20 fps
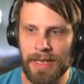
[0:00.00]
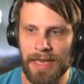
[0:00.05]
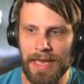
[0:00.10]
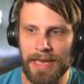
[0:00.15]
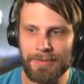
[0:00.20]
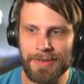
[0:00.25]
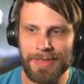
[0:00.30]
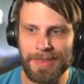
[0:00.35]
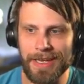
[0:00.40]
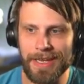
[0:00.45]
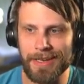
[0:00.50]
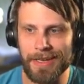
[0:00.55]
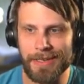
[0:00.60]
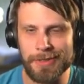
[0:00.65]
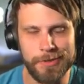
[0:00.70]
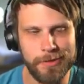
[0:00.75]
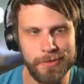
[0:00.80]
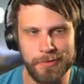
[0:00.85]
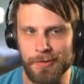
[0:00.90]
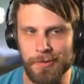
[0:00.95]
having that
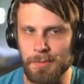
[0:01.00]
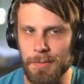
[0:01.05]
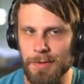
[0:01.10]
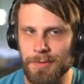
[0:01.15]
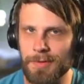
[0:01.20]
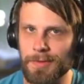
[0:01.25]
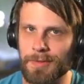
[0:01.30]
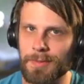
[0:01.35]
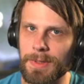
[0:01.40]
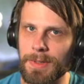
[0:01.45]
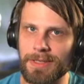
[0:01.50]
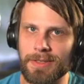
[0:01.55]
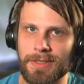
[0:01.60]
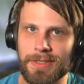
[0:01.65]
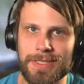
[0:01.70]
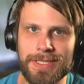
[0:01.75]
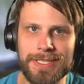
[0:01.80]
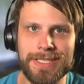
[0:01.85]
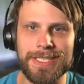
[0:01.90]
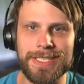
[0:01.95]
extra removal spell, you
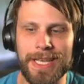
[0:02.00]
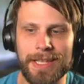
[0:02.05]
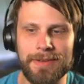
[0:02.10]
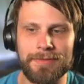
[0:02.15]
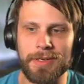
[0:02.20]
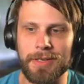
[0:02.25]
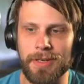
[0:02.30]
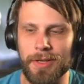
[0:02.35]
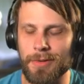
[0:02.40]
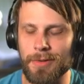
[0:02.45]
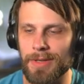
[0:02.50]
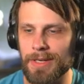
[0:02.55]
just never know.